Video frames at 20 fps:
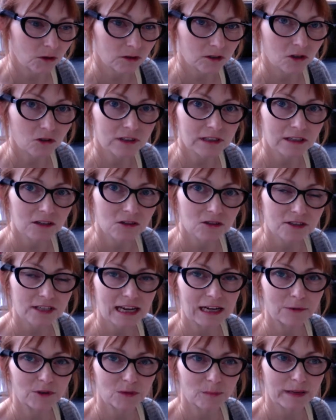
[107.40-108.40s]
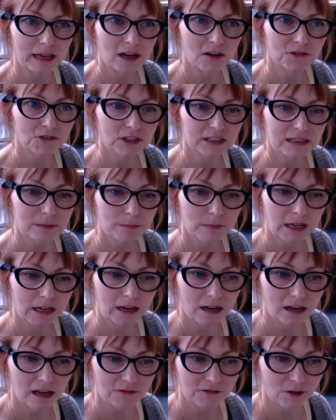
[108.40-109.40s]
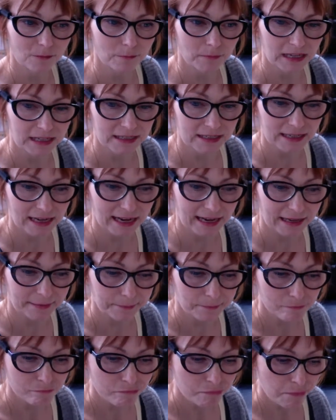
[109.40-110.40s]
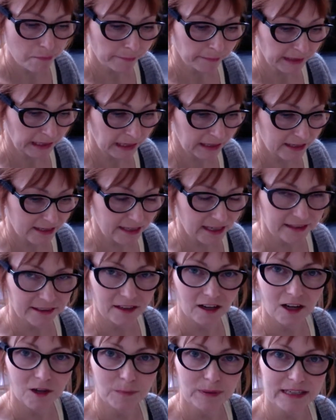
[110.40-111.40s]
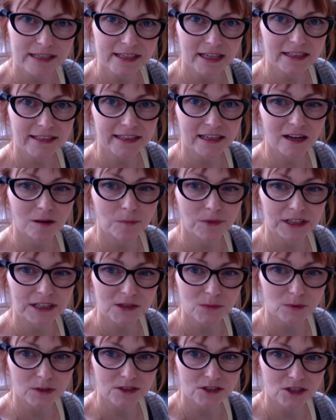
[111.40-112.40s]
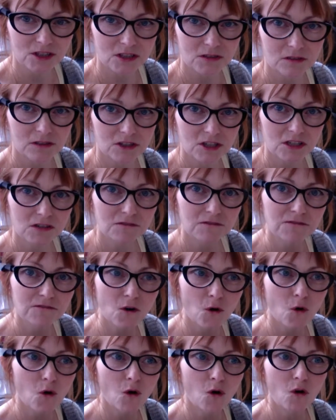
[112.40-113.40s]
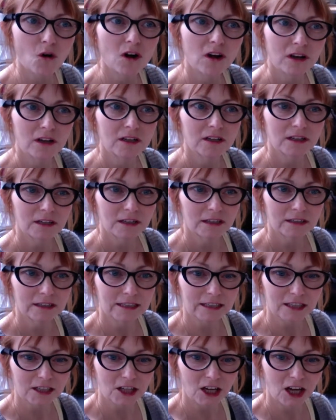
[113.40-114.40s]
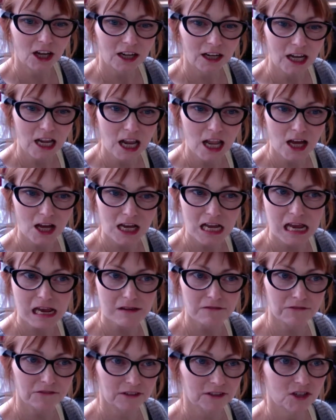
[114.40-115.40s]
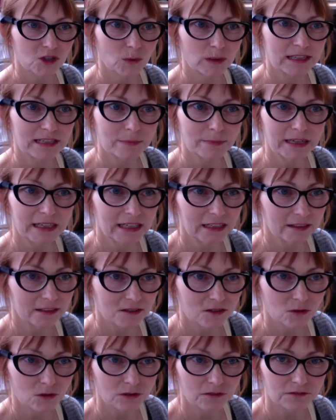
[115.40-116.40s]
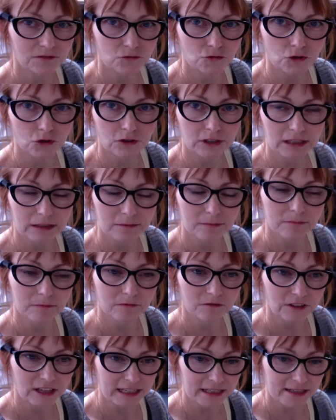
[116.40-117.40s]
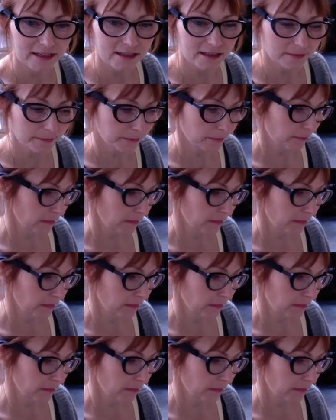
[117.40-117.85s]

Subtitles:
got in contact with me after I did my live on Monday and said that I'd be setting up these ones, just 4 little live 20-minute sort of drawing vids.